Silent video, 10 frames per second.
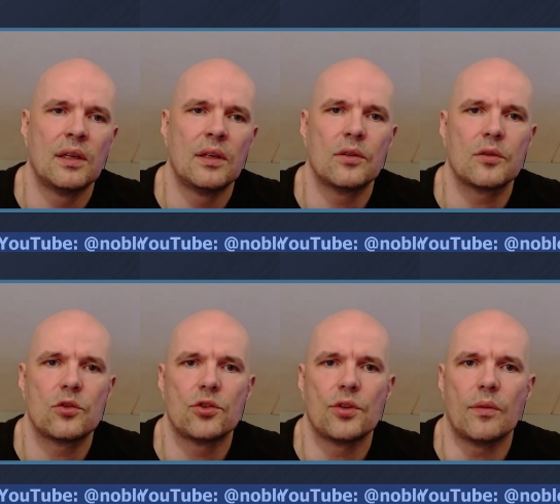Not
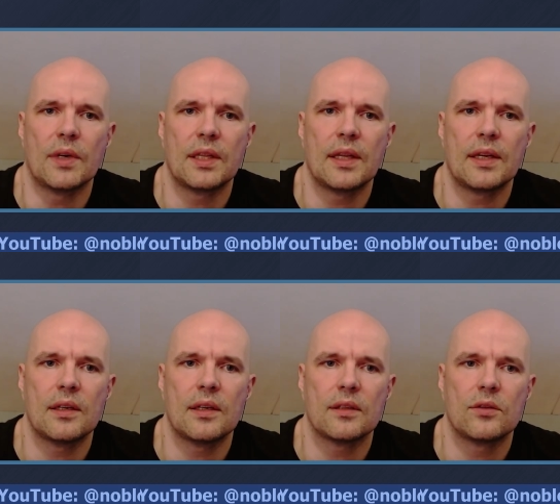sure what that
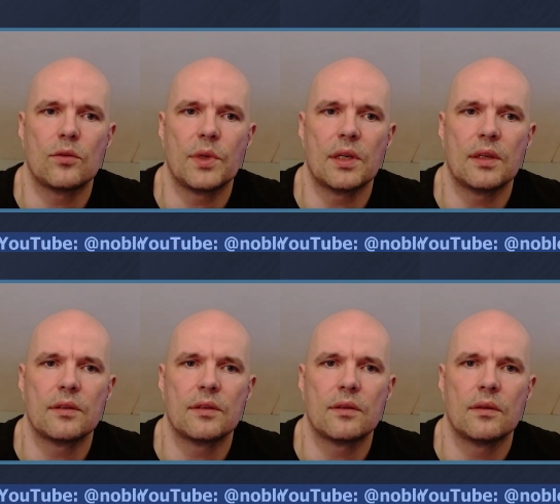does, to be
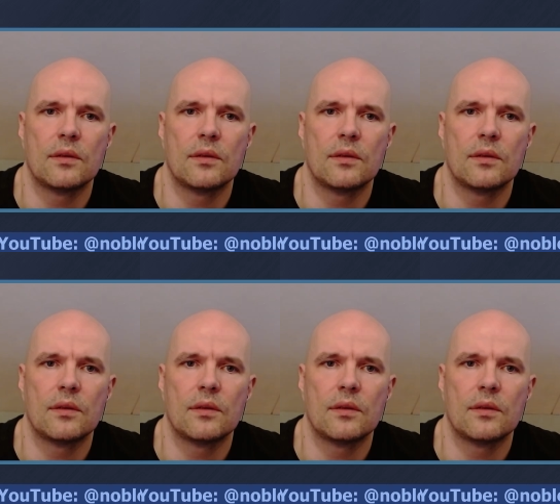honest.